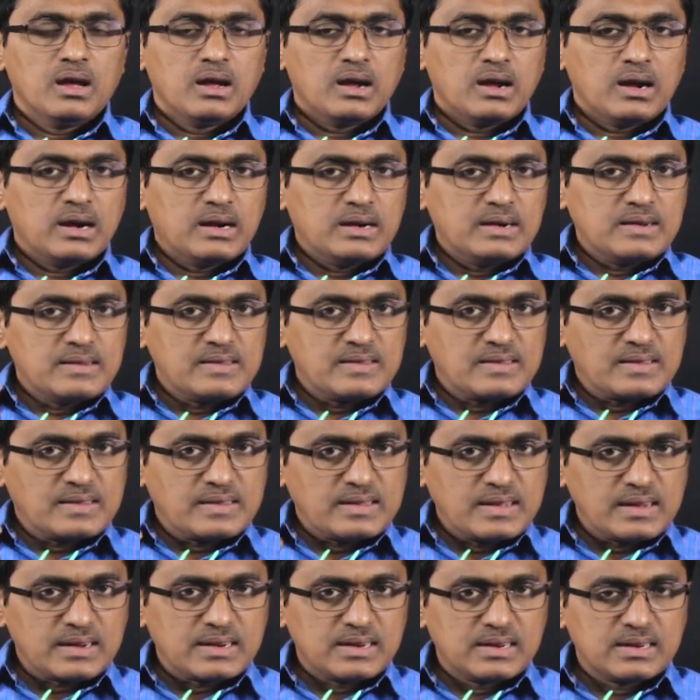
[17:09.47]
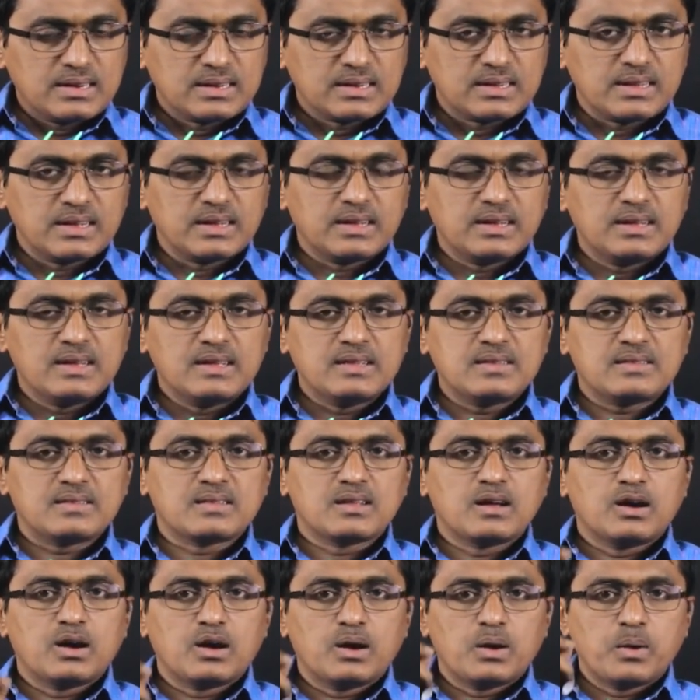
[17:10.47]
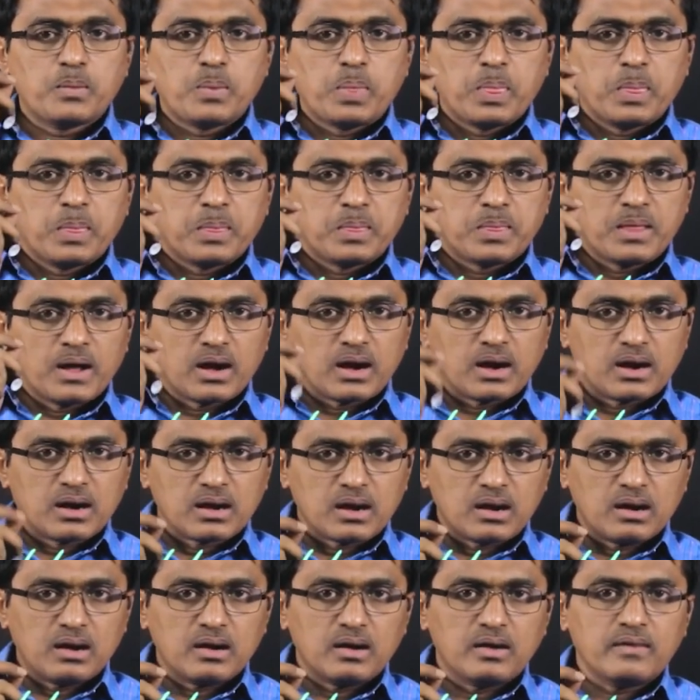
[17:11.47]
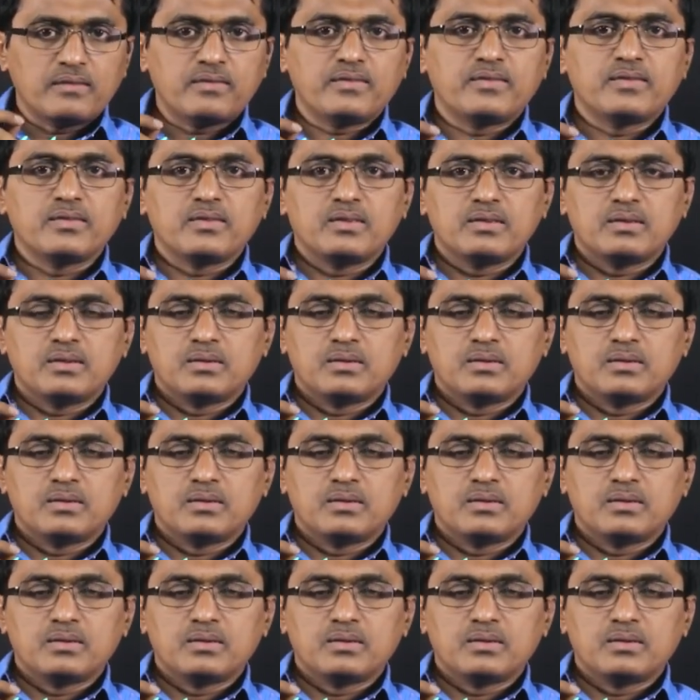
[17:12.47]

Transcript: and second thing is the graph,